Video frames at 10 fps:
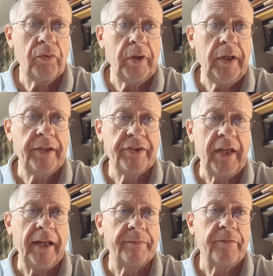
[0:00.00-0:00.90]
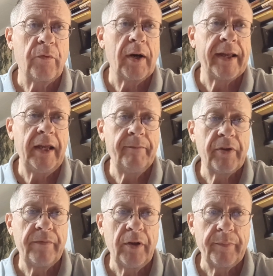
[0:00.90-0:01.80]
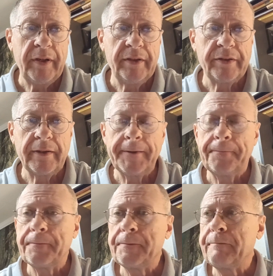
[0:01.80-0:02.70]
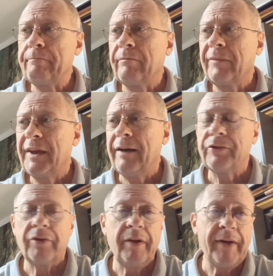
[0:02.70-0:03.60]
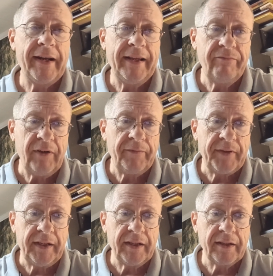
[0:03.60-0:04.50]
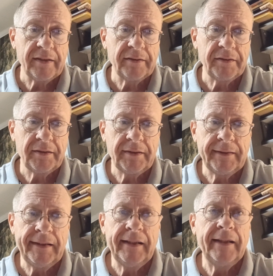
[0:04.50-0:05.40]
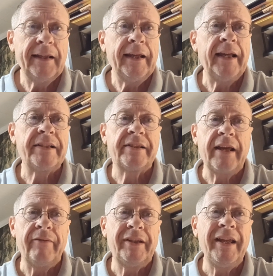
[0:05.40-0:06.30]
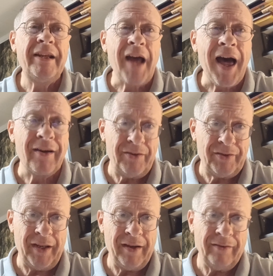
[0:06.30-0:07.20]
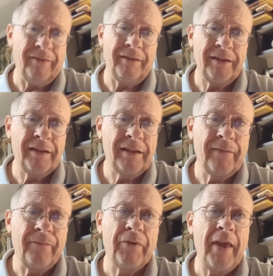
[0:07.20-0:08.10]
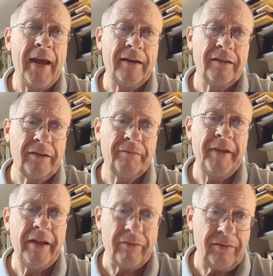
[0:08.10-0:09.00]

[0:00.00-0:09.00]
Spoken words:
in the States before I came to the Philippines, that was only about $8.50. It's $17 now for that little meal.